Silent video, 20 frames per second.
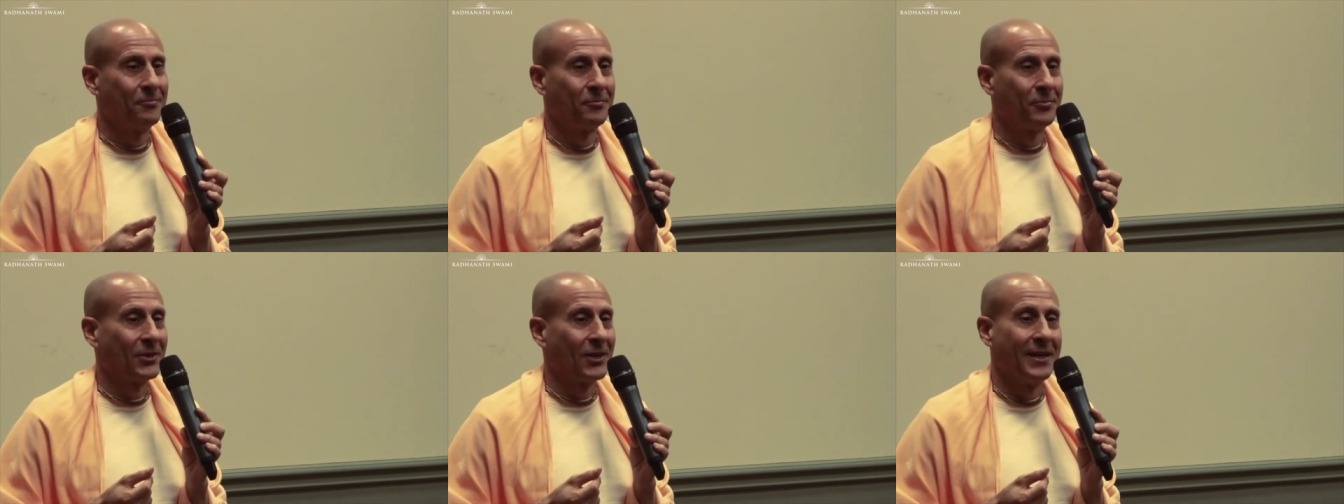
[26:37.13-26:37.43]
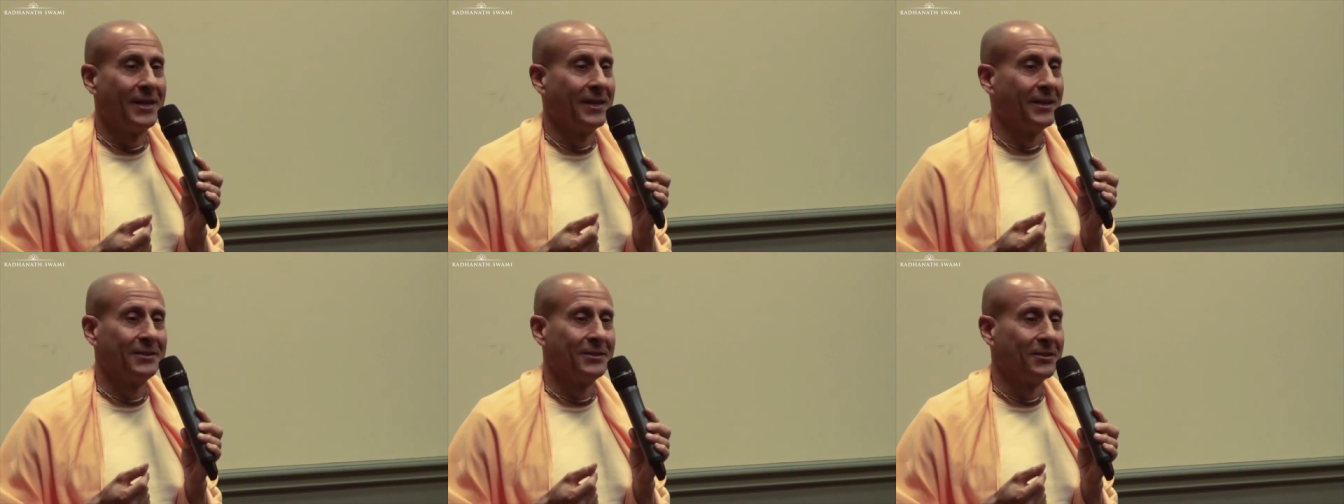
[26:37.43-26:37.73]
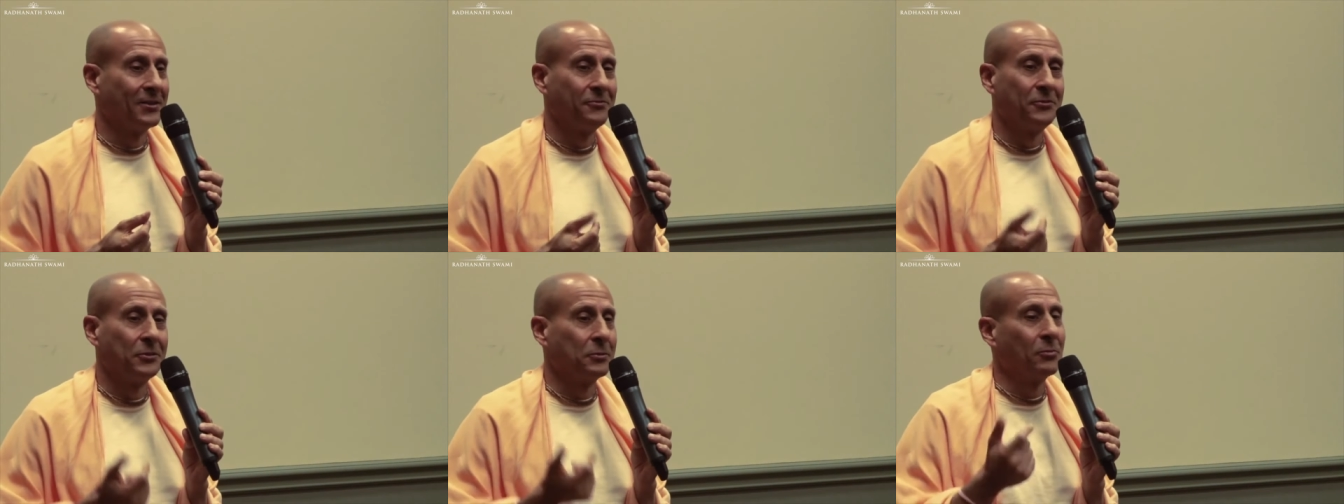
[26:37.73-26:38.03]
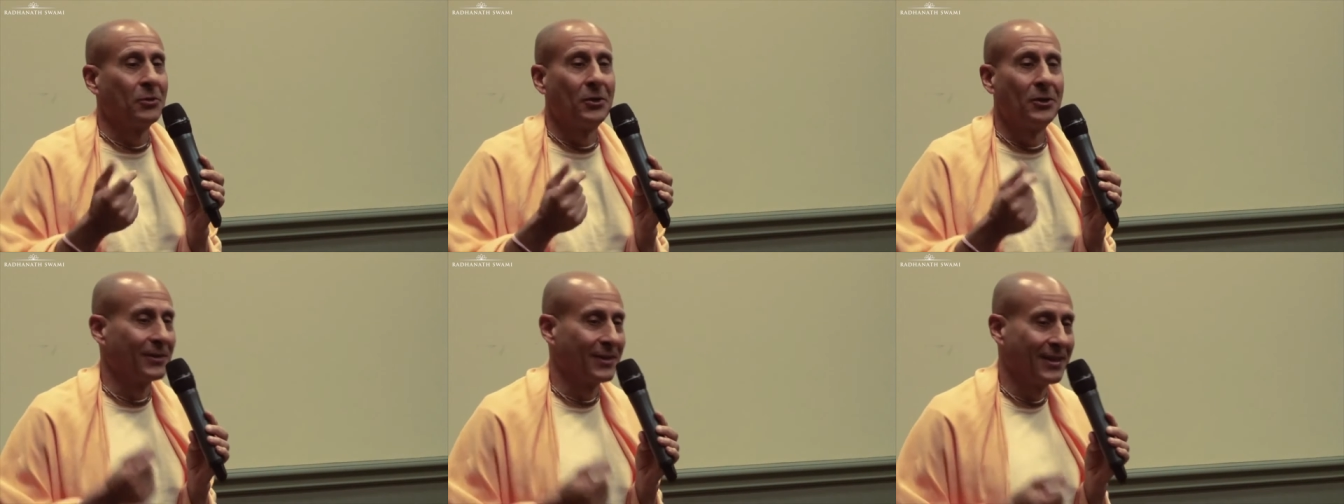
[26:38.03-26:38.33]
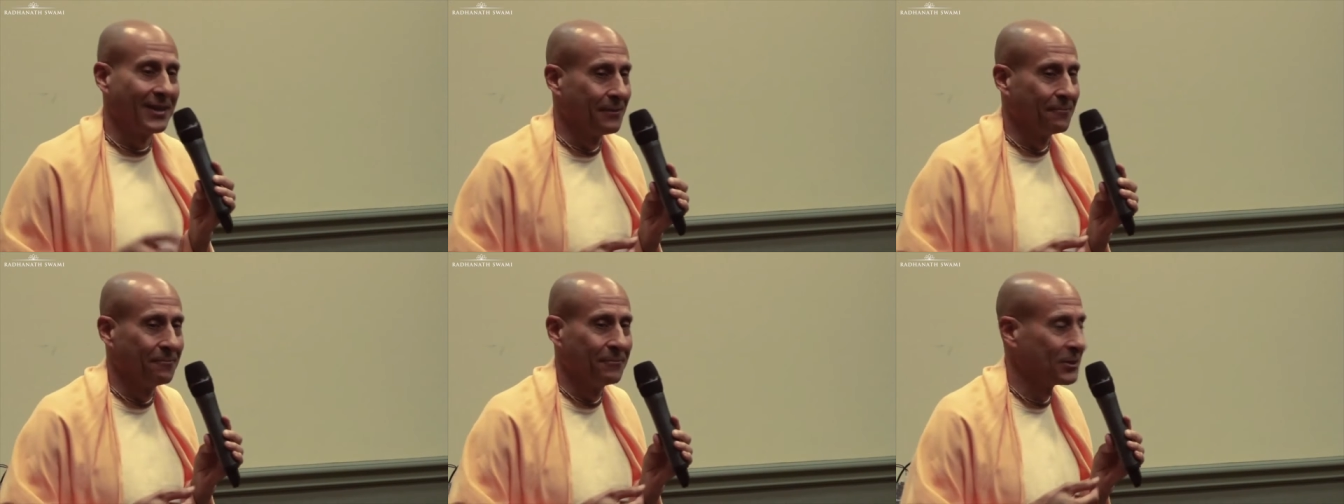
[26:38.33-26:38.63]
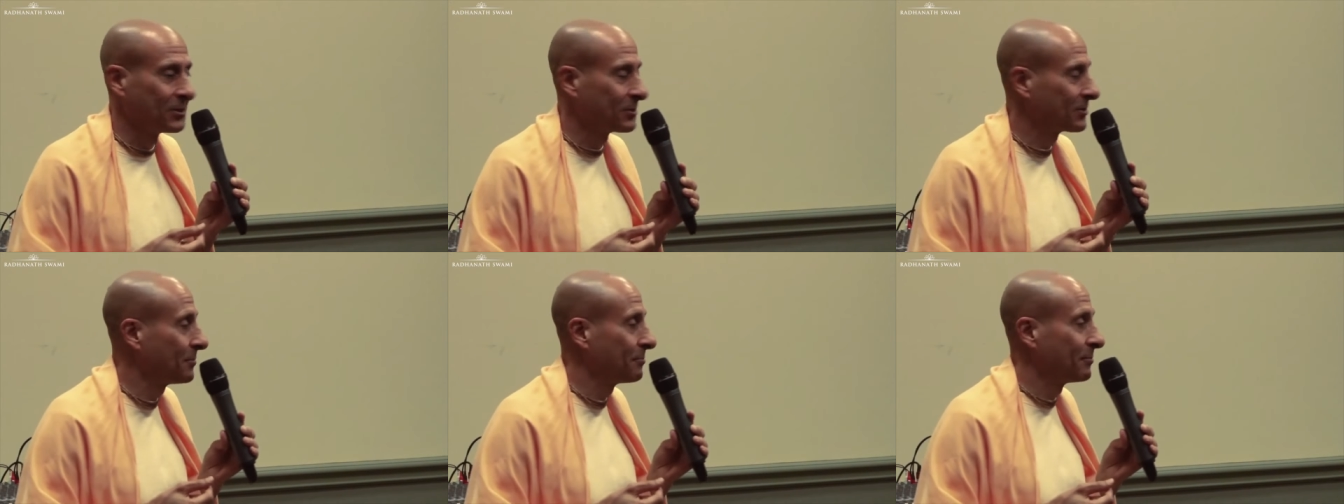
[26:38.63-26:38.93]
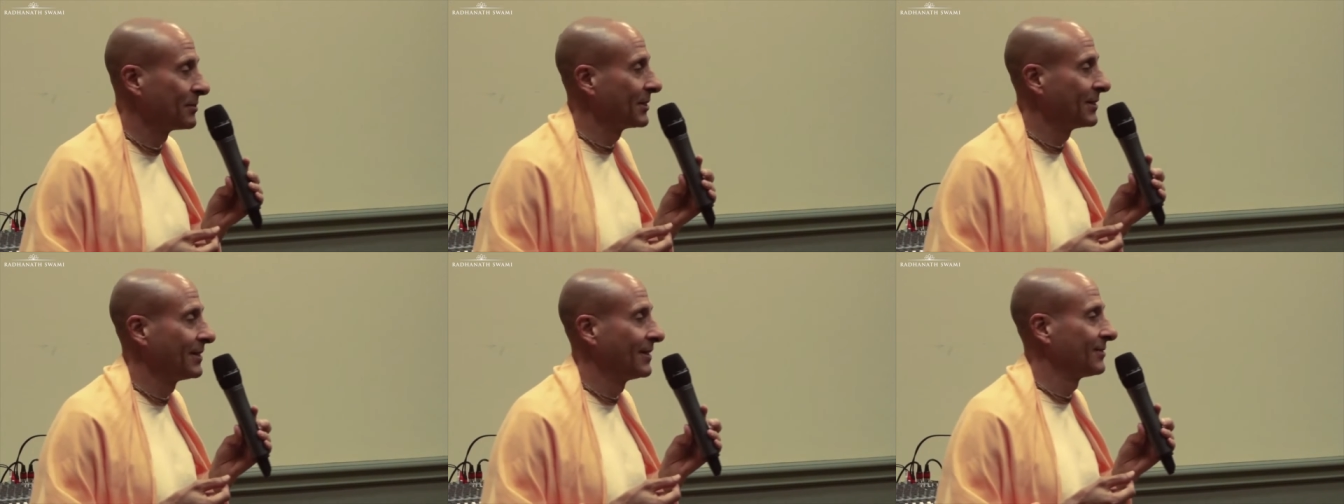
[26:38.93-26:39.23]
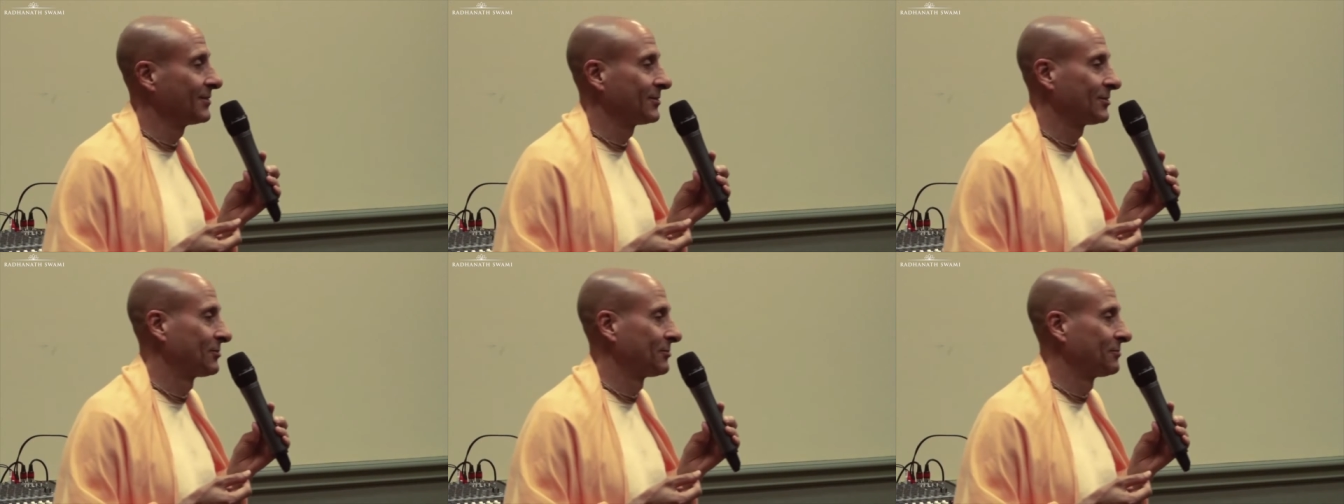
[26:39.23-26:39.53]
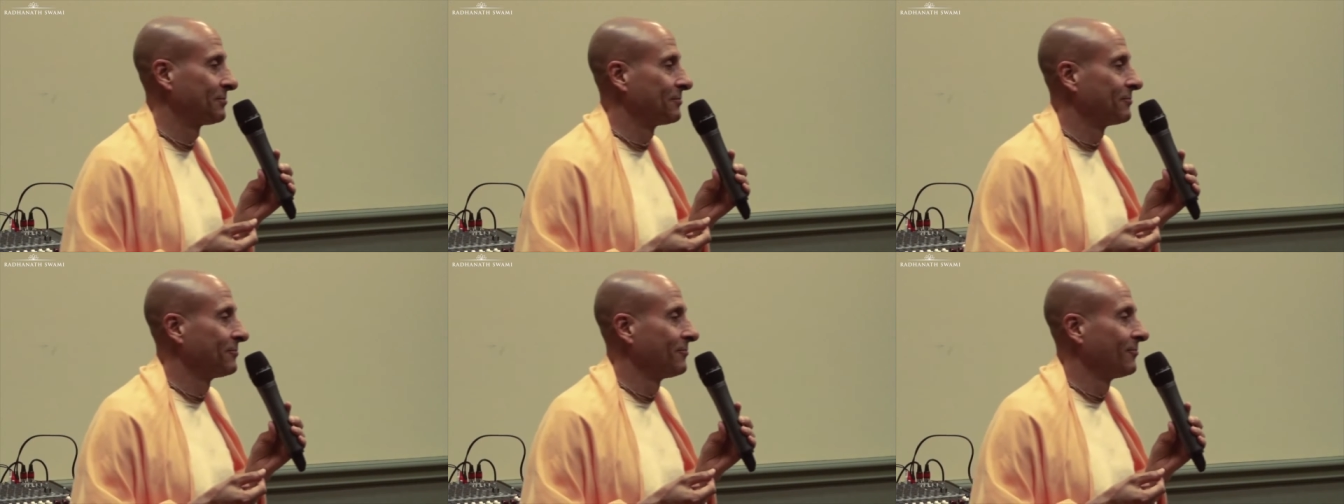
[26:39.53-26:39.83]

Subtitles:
playing a football game with somebody else.